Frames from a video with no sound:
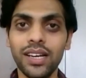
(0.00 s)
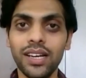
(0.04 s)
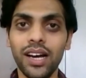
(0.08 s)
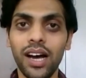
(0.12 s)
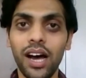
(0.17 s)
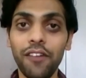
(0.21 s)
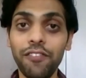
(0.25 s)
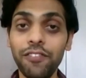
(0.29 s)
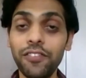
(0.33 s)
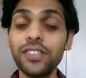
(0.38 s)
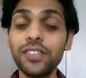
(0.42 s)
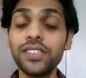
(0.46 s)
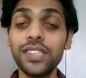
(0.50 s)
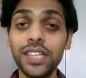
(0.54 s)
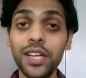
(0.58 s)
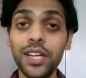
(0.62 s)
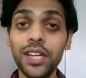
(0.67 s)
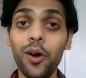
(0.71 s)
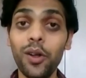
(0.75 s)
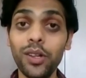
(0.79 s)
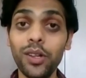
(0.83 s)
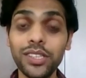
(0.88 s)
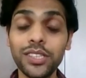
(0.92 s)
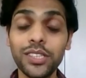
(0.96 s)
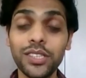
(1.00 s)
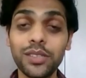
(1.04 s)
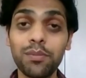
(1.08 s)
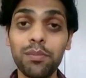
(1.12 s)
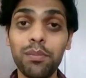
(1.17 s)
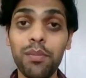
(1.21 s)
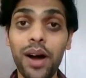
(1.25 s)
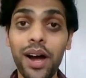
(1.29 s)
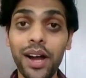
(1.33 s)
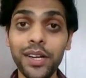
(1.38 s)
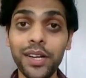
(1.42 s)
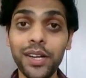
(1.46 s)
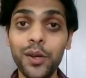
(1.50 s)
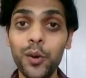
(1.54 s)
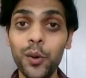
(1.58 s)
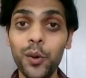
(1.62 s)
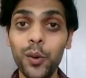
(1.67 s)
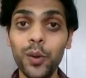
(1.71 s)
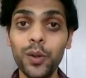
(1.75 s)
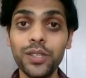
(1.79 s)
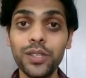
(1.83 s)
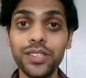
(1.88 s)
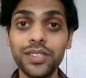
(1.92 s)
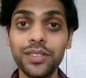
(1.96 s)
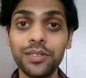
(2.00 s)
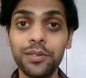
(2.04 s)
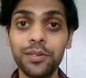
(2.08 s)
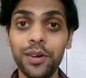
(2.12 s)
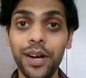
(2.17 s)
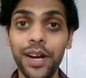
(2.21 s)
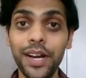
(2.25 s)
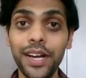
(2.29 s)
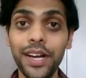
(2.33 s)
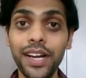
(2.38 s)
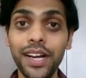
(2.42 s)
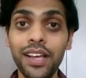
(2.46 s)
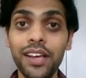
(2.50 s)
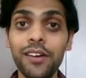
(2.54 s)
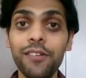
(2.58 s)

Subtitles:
After setting all these smart goals, right,